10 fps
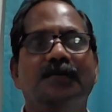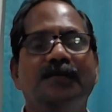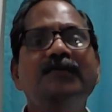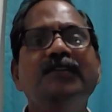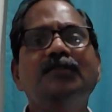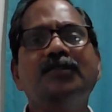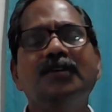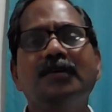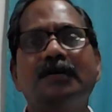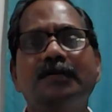When we are
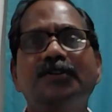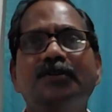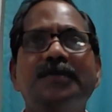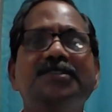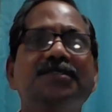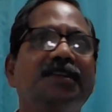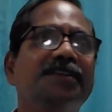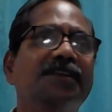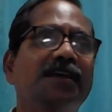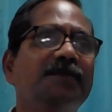talking about dimension,
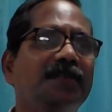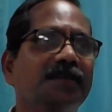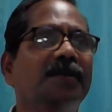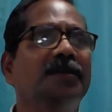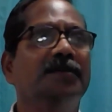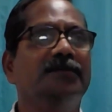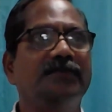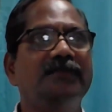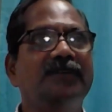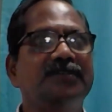it can be like
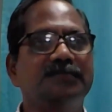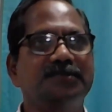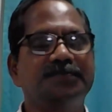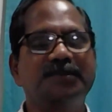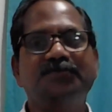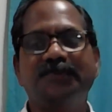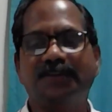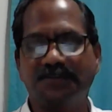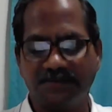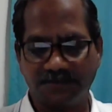when we are
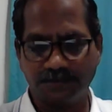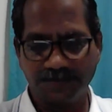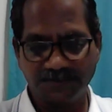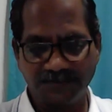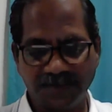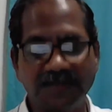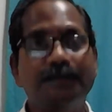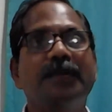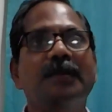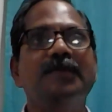specifying
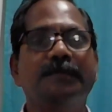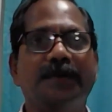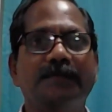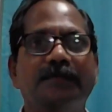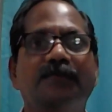any plumbing pipe.